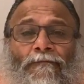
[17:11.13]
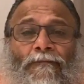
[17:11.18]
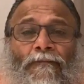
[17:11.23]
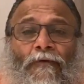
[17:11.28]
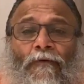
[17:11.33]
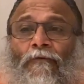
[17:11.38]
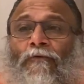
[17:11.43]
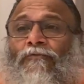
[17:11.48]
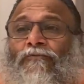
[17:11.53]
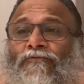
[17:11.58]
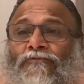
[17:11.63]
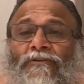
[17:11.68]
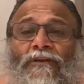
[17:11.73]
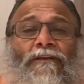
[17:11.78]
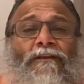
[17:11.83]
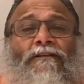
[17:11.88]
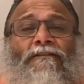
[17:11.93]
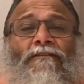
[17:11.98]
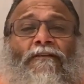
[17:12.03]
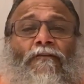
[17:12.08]
Oh,
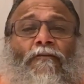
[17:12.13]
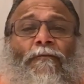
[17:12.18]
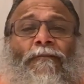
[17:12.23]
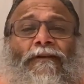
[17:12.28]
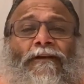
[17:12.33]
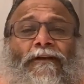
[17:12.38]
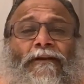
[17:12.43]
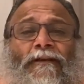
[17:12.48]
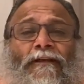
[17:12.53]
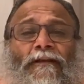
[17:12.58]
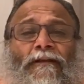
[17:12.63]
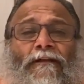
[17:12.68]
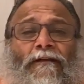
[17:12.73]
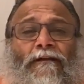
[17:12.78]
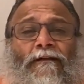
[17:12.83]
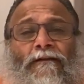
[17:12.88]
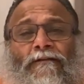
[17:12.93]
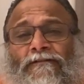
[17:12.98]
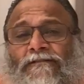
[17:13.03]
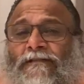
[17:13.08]
sun is illuminating.
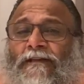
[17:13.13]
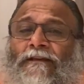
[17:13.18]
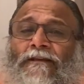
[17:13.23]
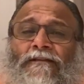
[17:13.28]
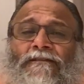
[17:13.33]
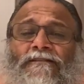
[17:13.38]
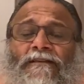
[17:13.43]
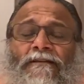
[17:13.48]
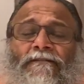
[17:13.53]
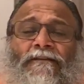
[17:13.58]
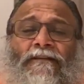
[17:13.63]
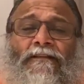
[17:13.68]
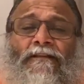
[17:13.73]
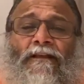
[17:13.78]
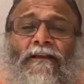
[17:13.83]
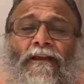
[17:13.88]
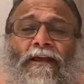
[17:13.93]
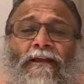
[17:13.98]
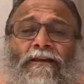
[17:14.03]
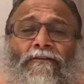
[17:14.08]
Sun is giving the
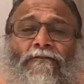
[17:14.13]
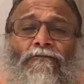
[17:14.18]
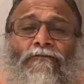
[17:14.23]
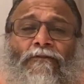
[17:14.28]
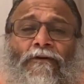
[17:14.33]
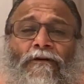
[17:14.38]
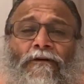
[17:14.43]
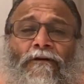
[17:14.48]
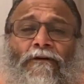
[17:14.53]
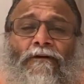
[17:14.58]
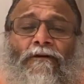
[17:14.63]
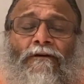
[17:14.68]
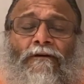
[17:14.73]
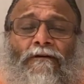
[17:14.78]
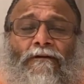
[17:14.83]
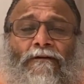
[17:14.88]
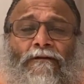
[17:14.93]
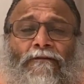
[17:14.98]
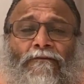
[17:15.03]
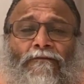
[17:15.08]
light to
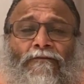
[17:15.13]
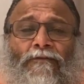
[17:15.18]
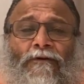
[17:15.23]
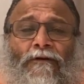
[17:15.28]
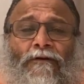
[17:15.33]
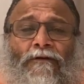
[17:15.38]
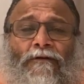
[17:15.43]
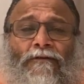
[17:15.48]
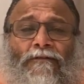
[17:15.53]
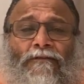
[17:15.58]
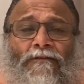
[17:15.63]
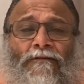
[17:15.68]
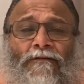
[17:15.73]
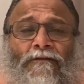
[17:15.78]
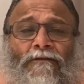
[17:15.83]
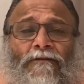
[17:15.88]
the earth.